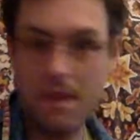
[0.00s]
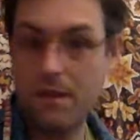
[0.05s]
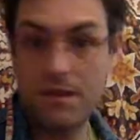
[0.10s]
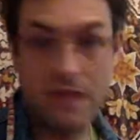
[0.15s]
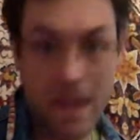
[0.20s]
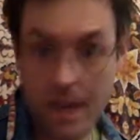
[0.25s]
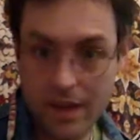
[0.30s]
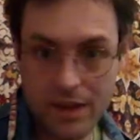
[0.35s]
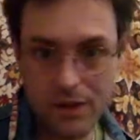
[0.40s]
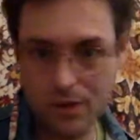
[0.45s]

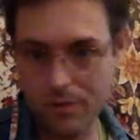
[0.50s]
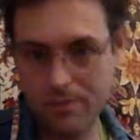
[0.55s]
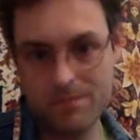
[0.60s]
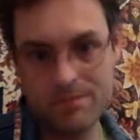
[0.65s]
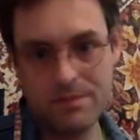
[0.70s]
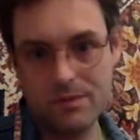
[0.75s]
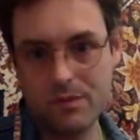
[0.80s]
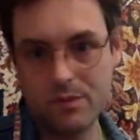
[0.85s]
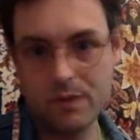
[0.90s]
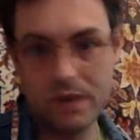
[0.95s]
thank you,
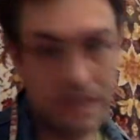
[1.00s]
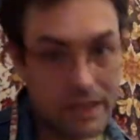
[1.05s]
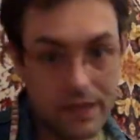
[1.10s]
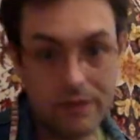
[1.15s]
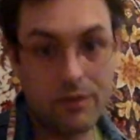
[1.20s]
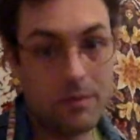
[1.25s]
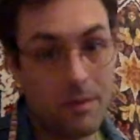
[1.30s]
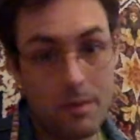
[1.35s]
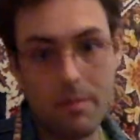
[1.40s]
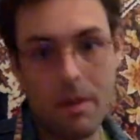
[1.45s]
really,
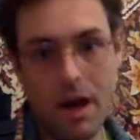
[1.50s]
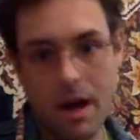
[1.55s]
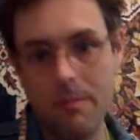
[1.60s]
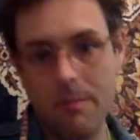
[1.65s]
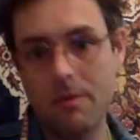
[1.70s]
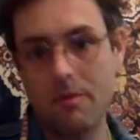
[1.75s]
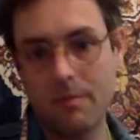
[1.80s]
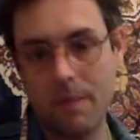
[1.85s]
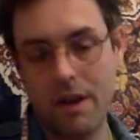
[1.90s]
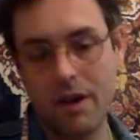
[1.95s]
from the
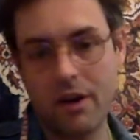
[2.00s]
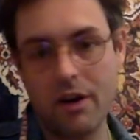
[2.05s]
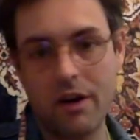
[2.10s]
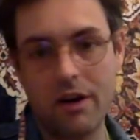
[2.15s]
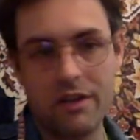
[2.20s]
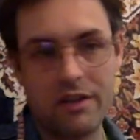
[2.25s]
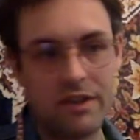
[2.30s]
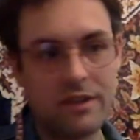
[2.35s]
bottom of my heart.